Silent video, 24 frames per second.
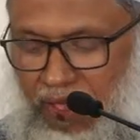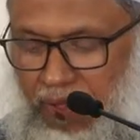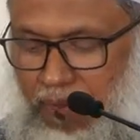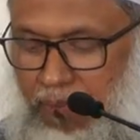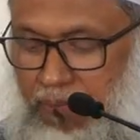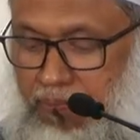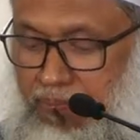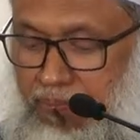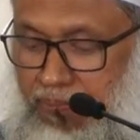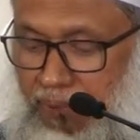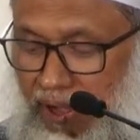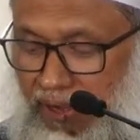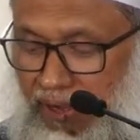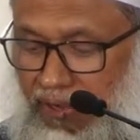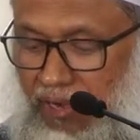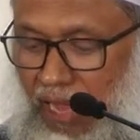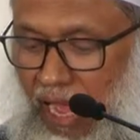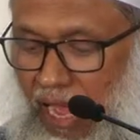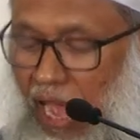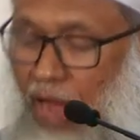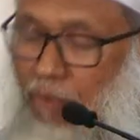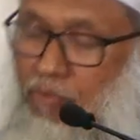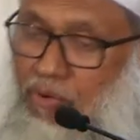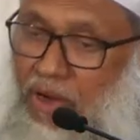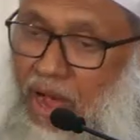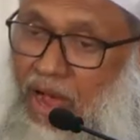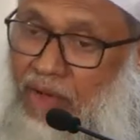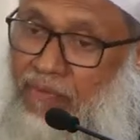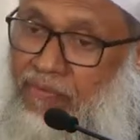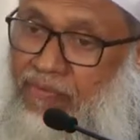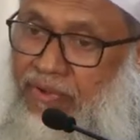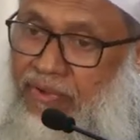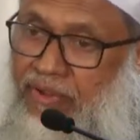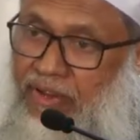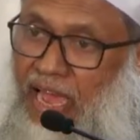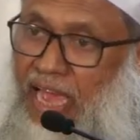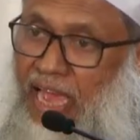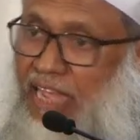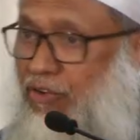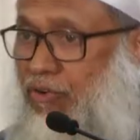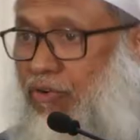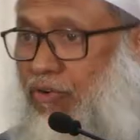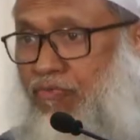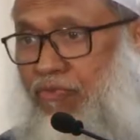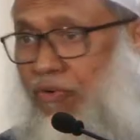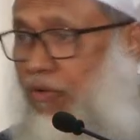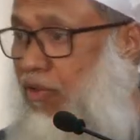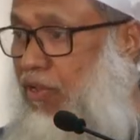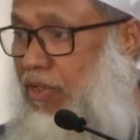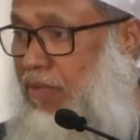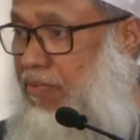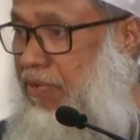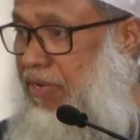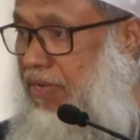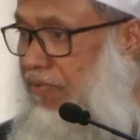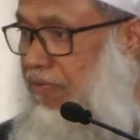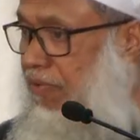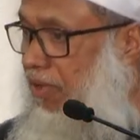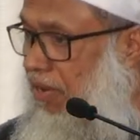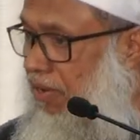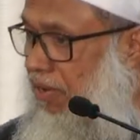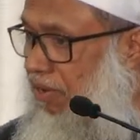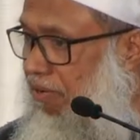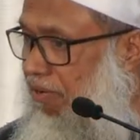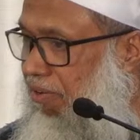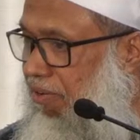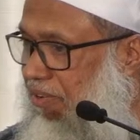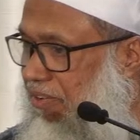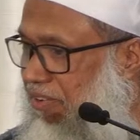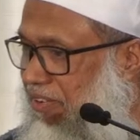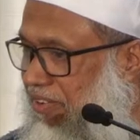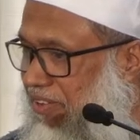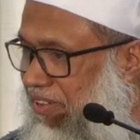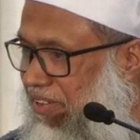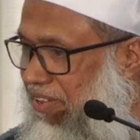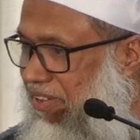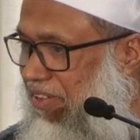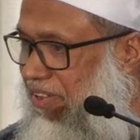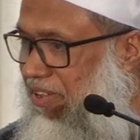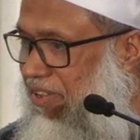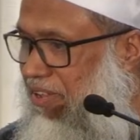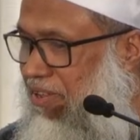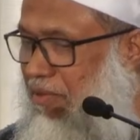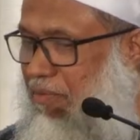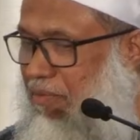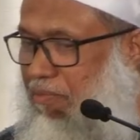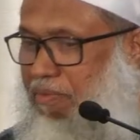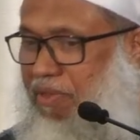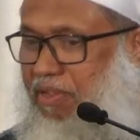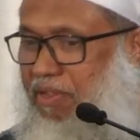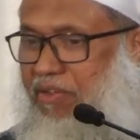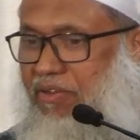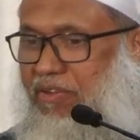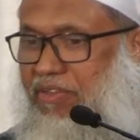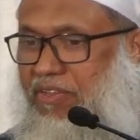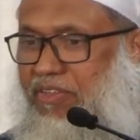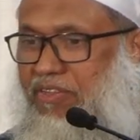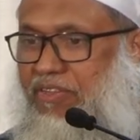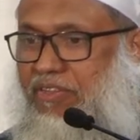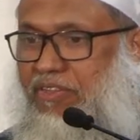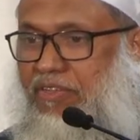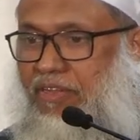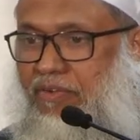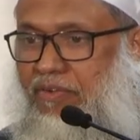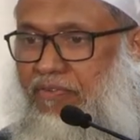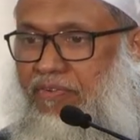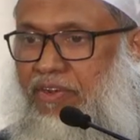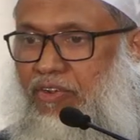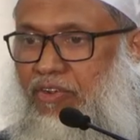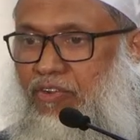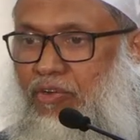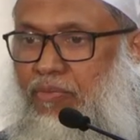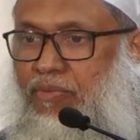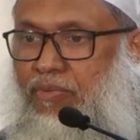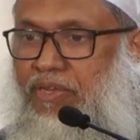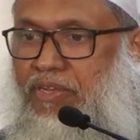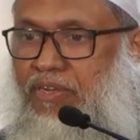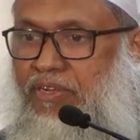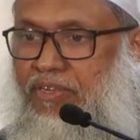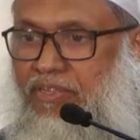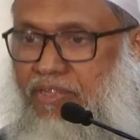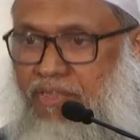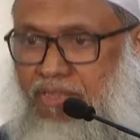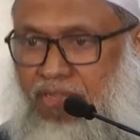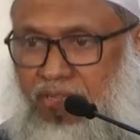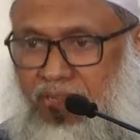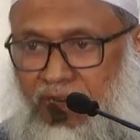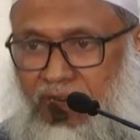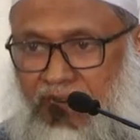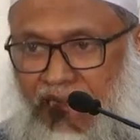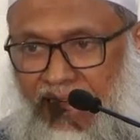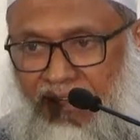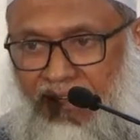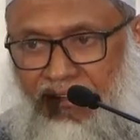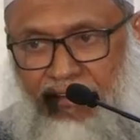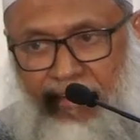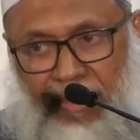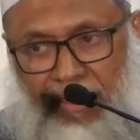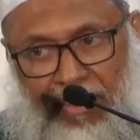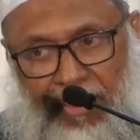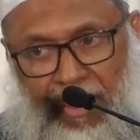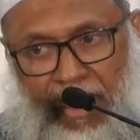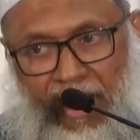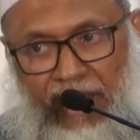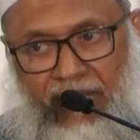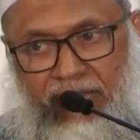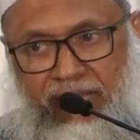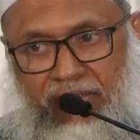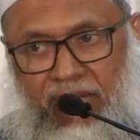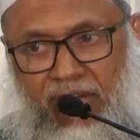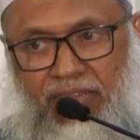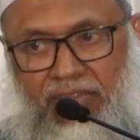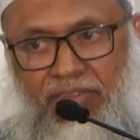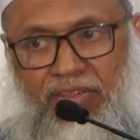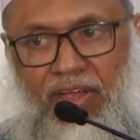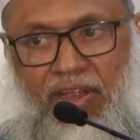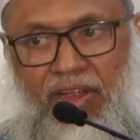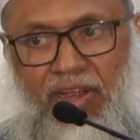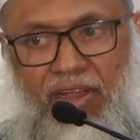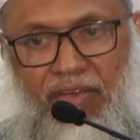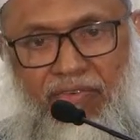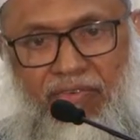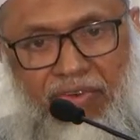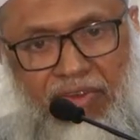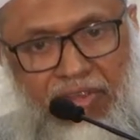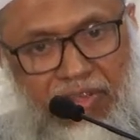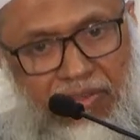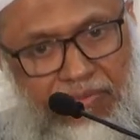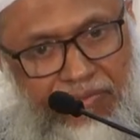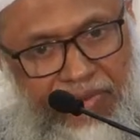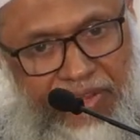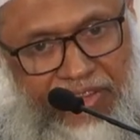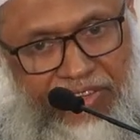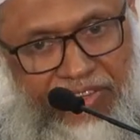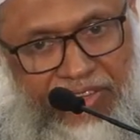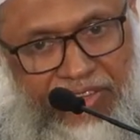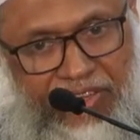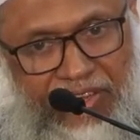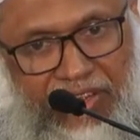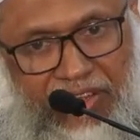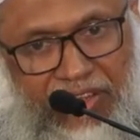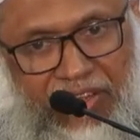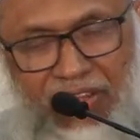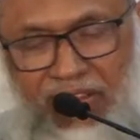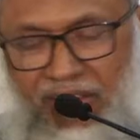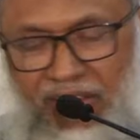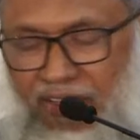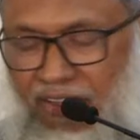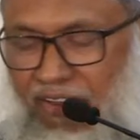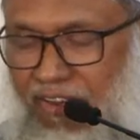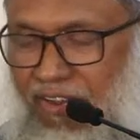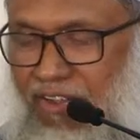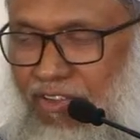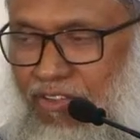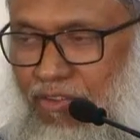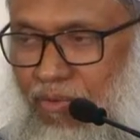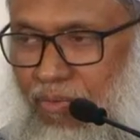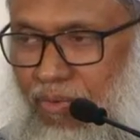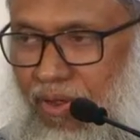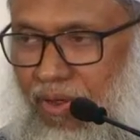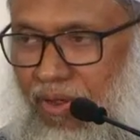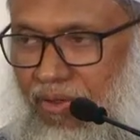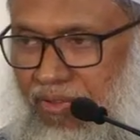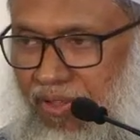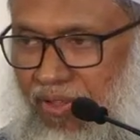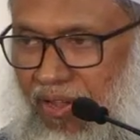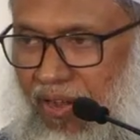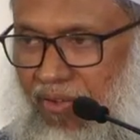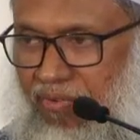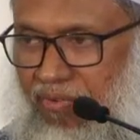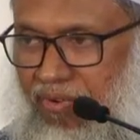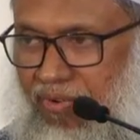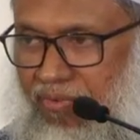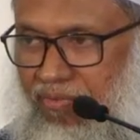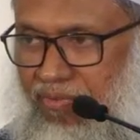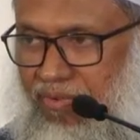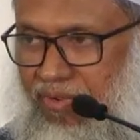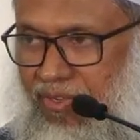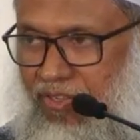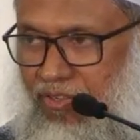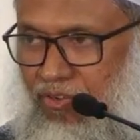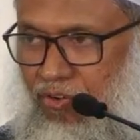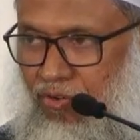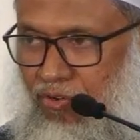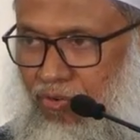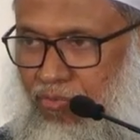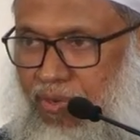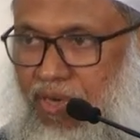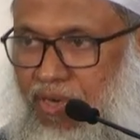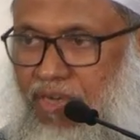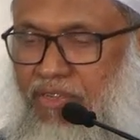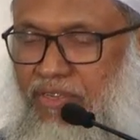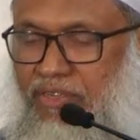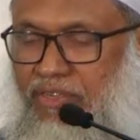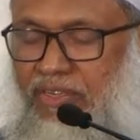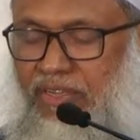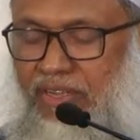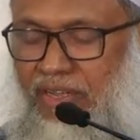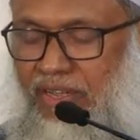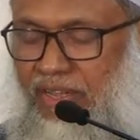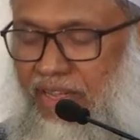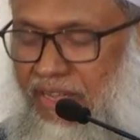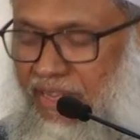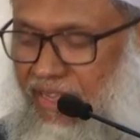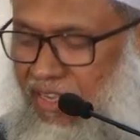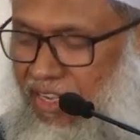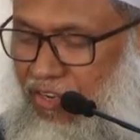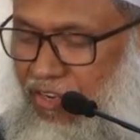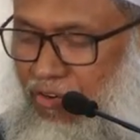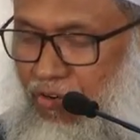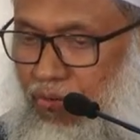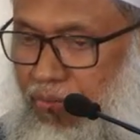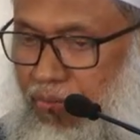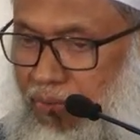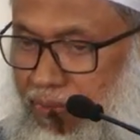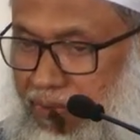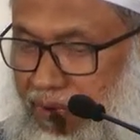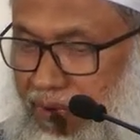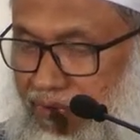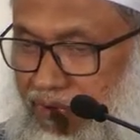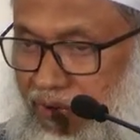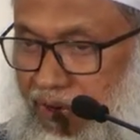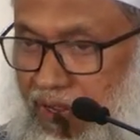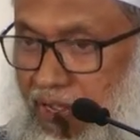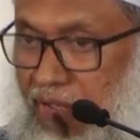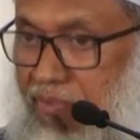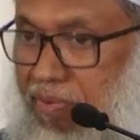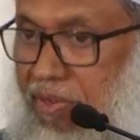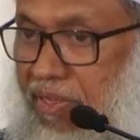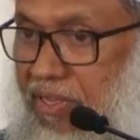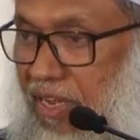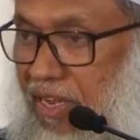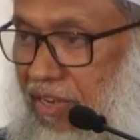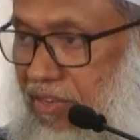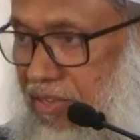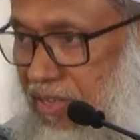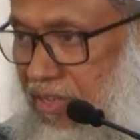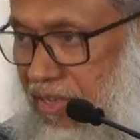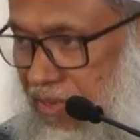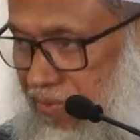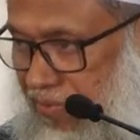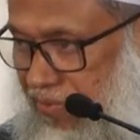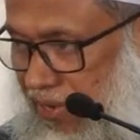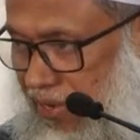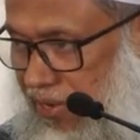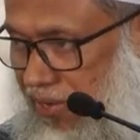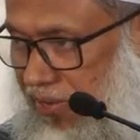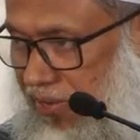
but I could forgive it even because the servant committed sin and realized, ask Allah forgiveness. Allah subhanahu wa ta'ala from his own mercy, he could be even forgiving that sin even.